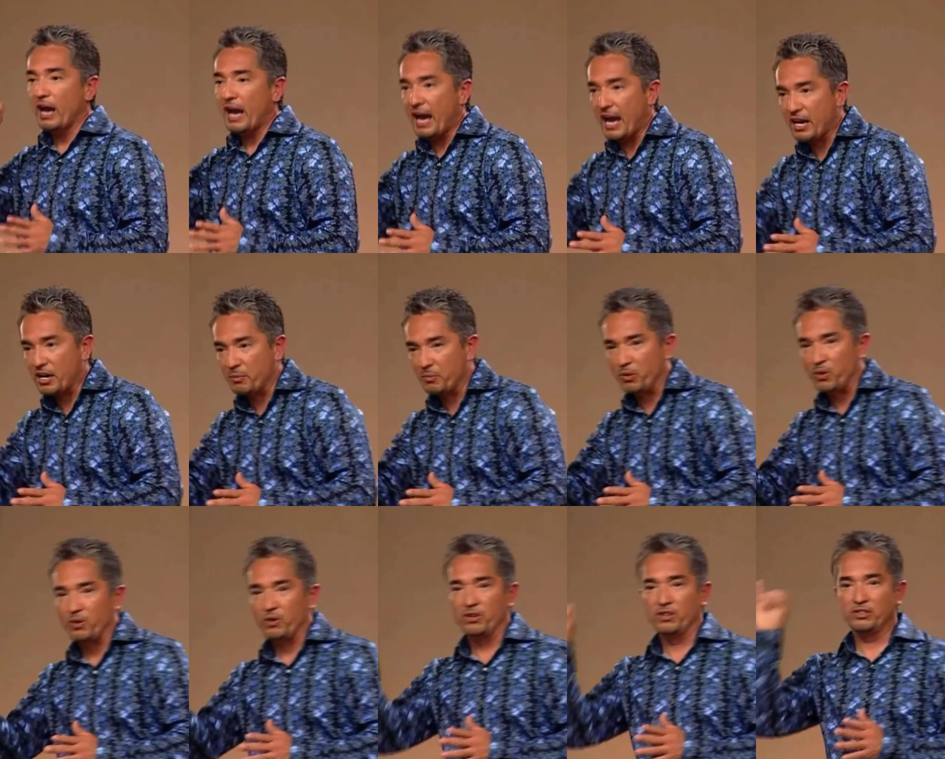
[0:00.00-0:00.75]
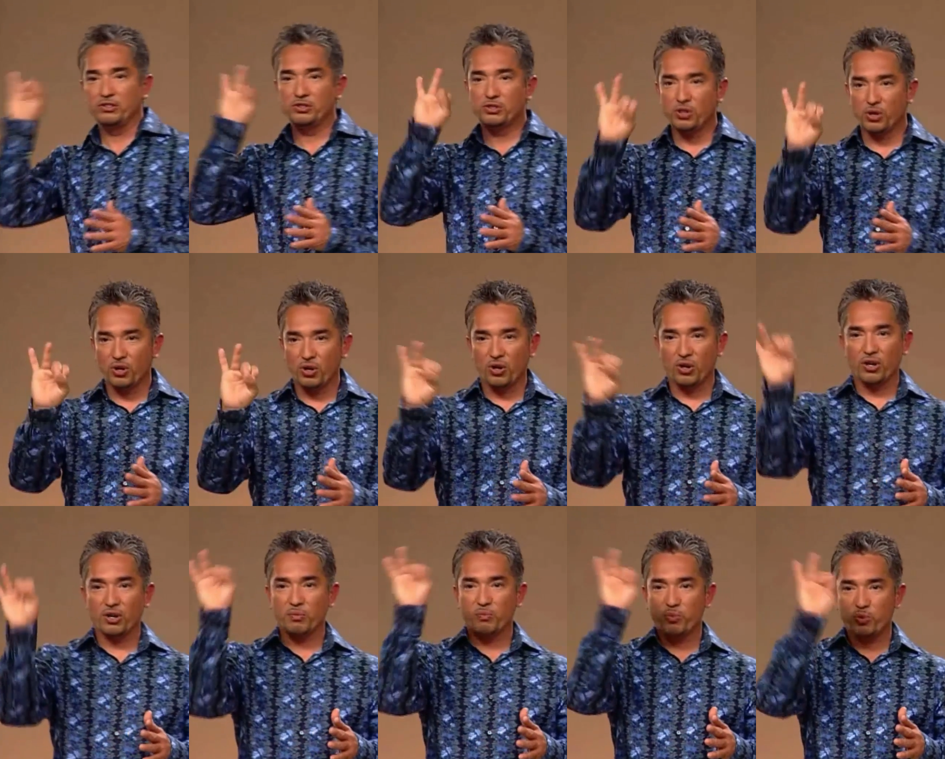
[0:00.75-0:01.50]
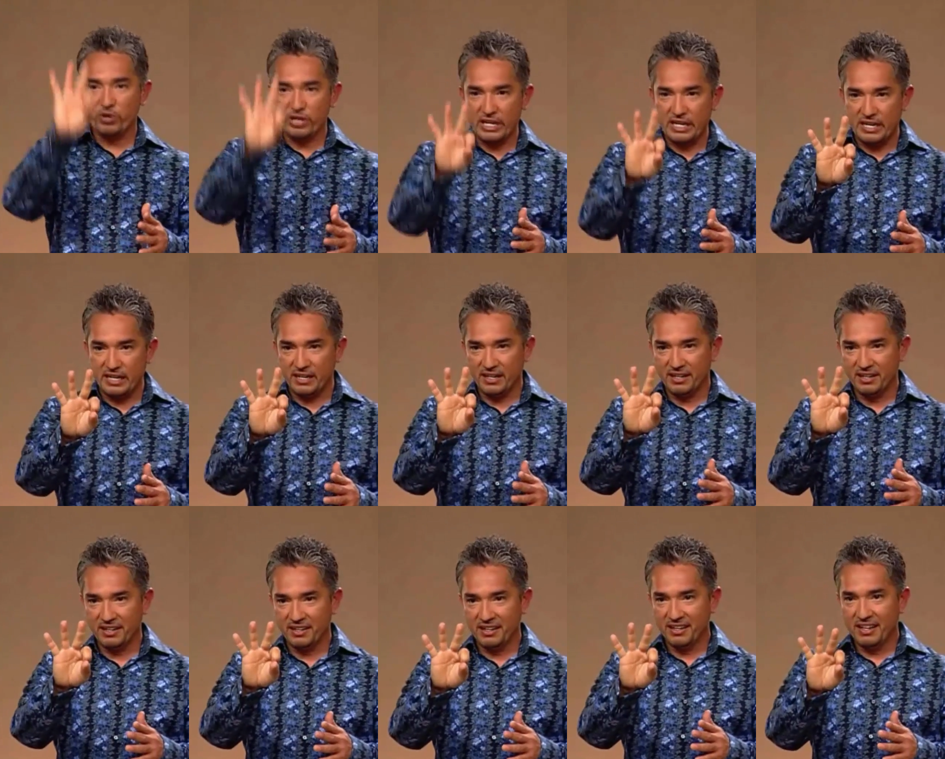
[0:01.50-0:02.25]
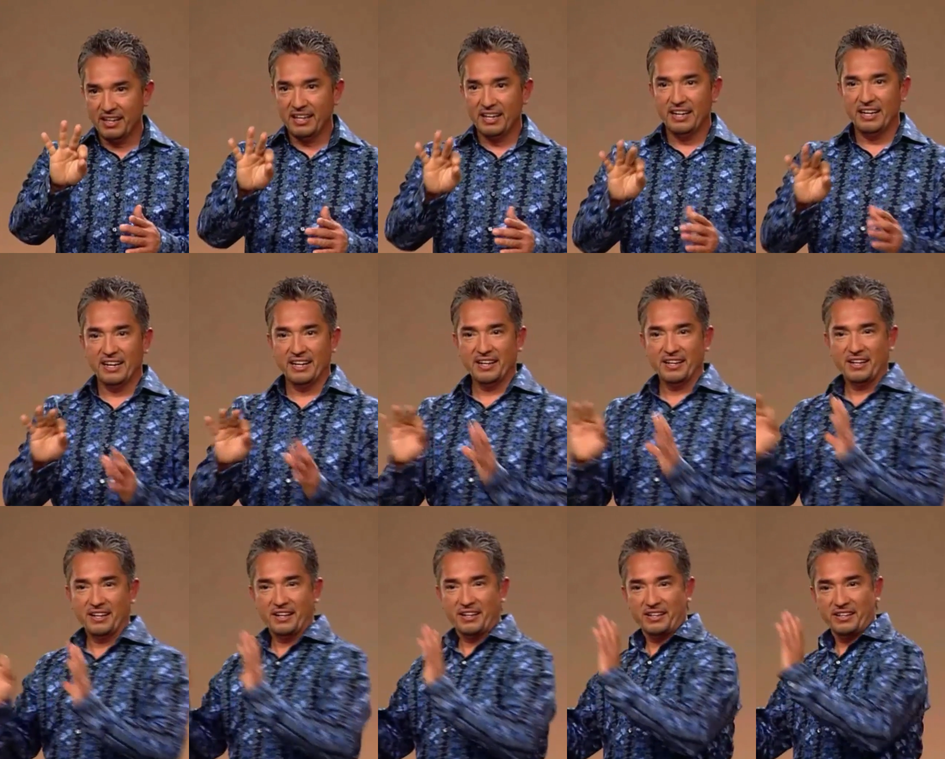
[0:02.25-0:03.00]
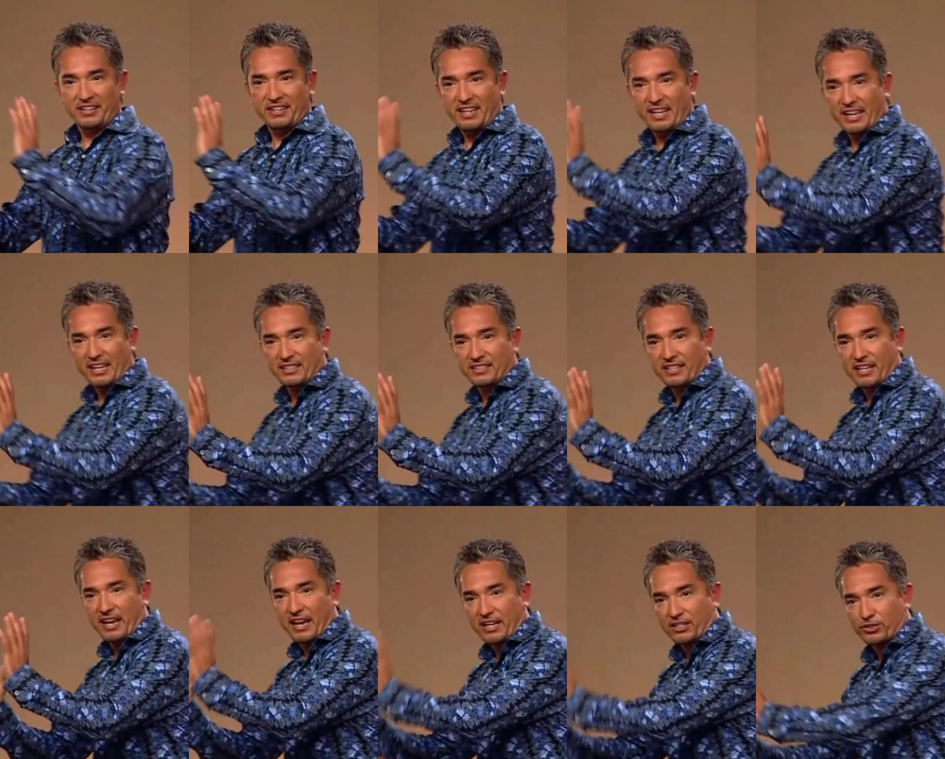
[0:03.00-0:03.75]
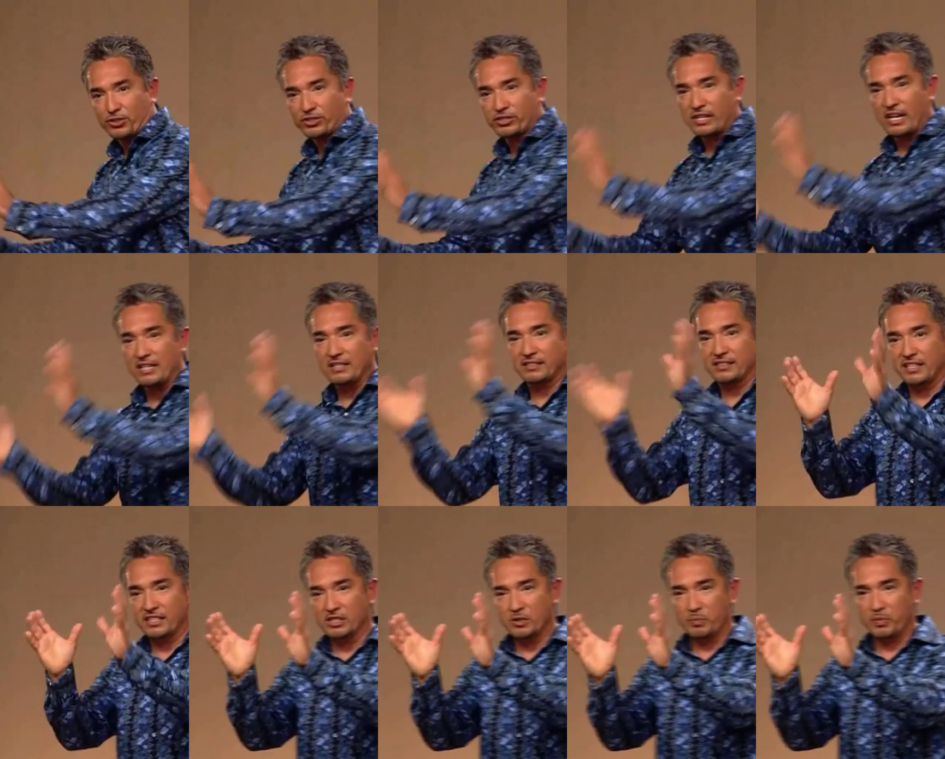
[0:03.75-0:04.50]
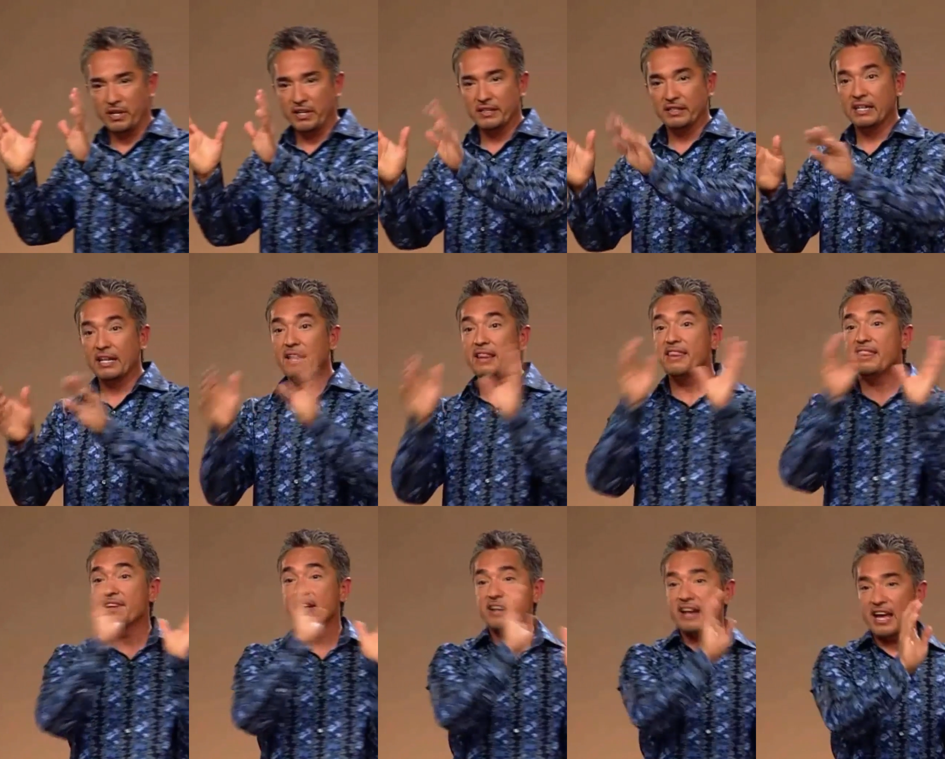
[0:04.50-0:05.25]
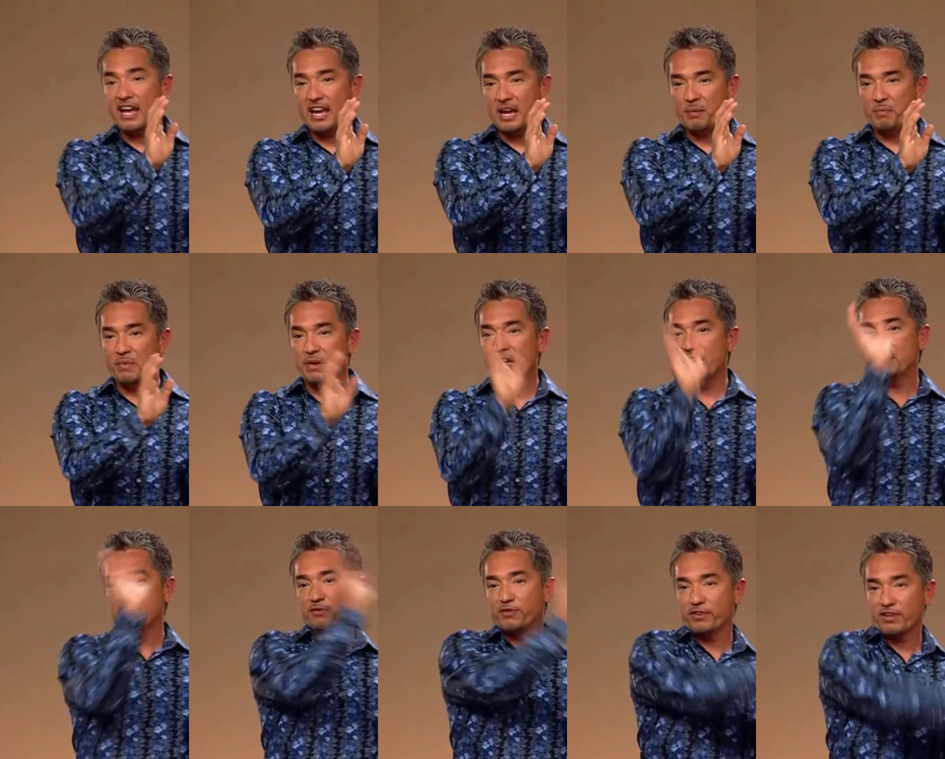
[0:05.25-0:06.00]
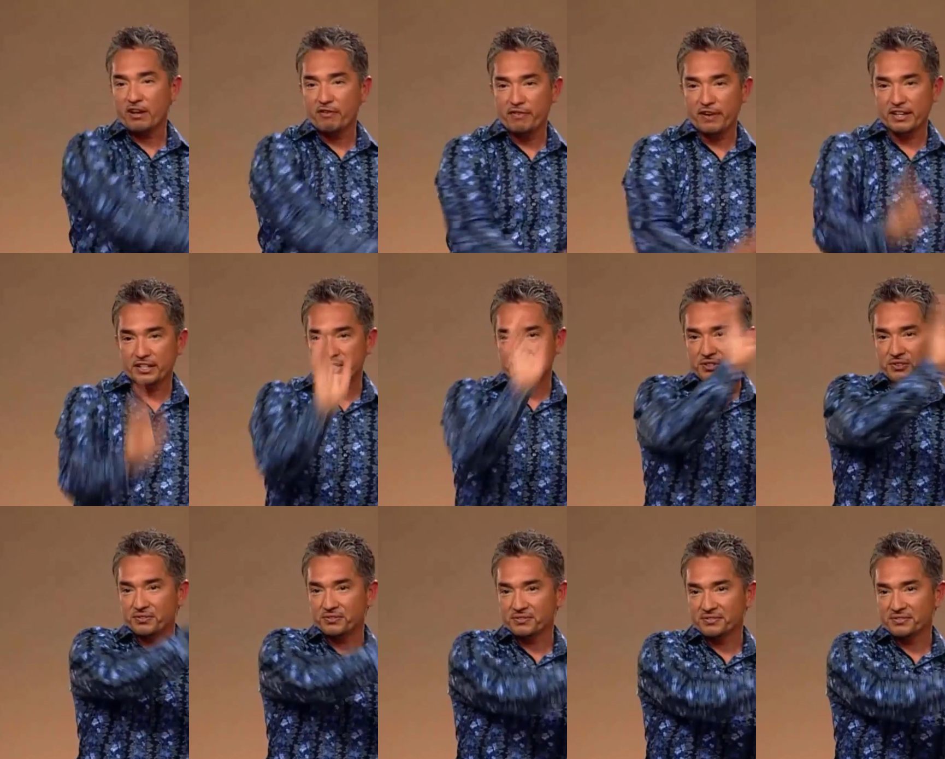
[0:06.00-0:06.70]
animal, dog, breed need the exercise discipline. The name is for affection.